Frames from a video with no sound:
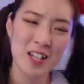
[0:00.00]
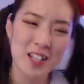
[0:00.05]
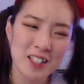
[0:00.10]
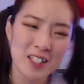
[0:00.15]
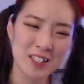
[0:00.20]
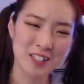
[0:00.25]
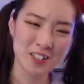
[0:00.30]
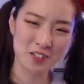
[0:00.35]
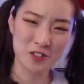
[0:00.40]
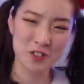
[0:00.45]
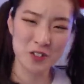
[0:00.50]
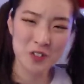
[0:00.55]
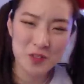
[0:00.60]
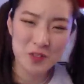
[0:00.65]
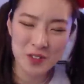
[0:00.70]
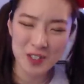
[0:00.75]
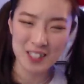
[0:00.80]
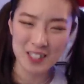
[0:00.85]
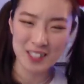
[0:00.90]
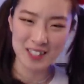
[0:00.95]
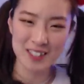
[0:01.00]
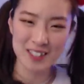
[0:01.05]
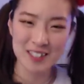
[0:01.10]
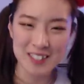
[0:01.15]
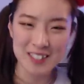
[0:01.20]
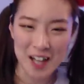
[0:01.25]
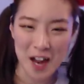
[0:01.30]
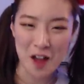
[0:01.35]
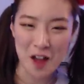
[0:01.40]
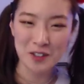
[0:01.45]
the groovy
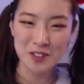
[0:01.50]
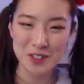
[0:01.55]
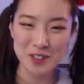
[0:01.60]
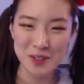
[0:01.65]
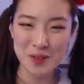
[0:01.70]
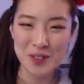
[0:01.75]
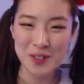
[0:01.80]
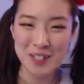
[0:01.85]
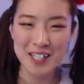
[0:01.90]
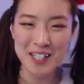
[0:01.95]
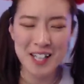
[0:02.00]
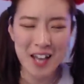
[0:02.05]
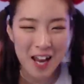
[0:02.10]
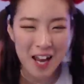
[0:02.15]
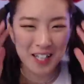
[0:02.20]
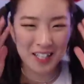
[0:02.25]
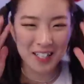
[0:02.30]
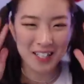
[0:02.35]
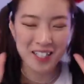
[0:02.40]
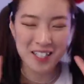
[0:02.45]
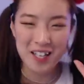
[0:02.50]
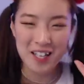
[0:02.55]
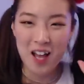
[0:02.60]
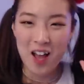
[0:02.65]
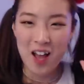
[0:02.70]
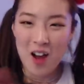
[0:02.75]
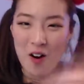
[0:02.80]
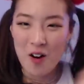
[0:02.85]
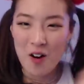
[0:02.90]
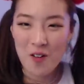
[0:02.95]
style to it, and
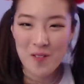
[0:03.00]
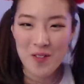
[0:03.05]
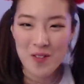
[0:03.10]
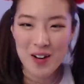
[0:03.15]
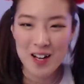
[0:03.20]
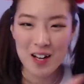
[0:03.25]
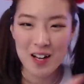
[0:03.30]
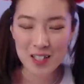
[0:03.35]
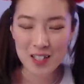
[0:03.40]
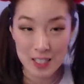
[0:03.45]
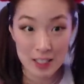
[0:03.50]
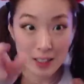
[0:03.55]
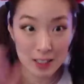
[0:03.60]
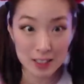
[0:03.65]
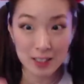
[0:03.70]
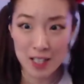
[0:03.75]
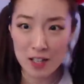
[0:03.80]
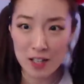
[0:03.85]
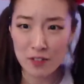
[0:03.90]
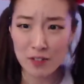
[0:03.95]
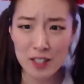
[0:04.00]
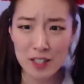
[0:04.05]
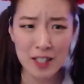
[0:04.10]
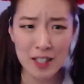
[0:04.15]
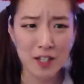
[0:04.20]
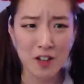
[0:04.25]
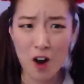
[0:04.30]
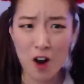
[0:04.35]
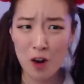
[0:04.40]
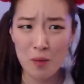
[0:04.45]
oh my god, this is definitely
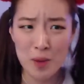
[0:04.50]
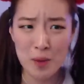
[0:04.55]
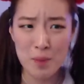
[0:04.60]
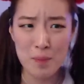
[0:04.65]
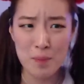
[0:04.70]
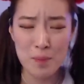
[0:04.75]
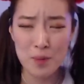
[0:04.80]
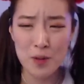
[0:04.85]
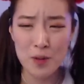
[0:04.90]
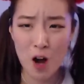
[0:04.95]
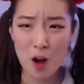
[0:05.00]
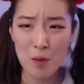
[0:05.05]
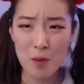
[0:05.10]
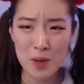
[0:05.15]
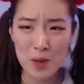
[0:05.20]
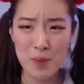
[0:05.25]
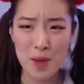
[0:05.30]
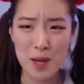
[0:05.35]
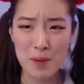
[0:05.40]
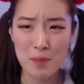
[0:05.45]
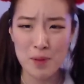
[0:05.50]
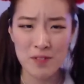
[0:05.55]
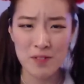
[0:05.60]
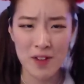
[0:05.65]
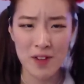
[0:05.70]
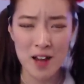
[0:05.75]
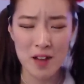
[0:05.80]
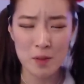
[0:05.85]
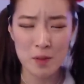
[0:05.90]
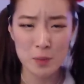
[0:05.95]
like call me baby
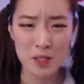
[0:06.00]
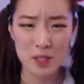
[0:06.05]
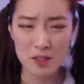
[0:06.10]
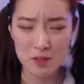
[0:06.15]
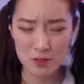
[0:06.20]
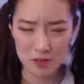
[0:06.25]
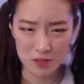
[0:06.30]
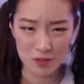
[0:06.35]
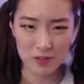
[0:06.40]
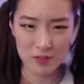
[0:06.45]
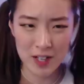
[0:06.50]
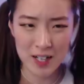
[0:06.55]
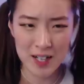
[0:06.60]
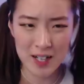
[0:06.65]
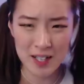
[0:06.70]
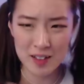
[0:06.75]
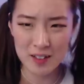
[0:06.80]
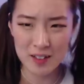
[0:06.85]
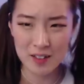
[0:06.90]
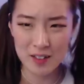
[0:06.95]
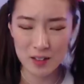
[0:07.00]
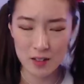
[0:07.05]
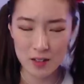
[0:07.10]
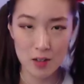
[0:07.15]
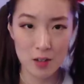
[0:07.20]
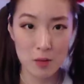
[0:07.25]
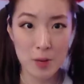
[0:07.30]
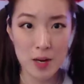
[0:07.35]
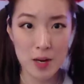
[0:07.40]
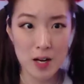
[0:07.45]
vibes, right?
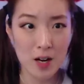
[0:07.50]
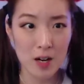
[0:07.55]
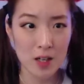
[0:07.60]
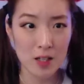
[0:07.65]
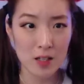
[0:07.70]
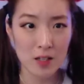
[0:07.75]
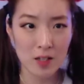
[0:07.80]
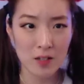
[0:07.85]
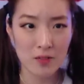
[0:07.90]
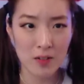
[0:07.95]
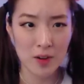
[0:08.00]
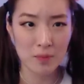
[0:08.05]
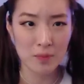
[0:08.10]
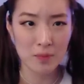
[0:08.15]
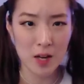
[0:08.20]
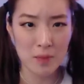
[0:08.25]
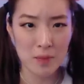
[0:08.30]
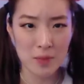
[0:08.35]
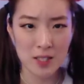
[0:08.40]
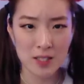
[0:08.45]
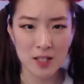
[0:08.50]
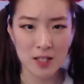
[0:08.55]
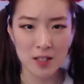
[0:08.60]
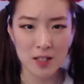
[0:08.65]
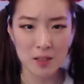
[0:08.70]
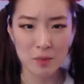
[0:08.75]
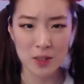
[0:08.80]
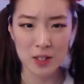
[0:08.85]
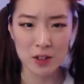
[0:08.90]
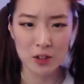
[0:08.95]
Oh my god, if I'm not
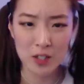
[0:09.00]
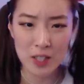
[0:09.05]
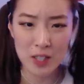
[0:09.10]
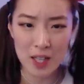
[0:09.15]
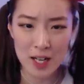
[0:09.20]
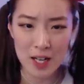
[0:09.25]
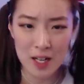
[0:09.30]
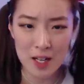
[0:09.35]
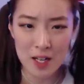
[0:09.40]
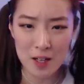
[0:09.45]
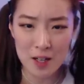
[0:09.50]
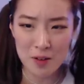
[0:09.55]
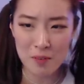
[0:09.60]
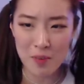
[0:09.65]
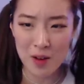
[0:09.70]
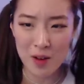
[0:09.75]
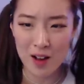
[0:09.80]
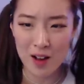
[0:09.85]
mistaken. But look at him.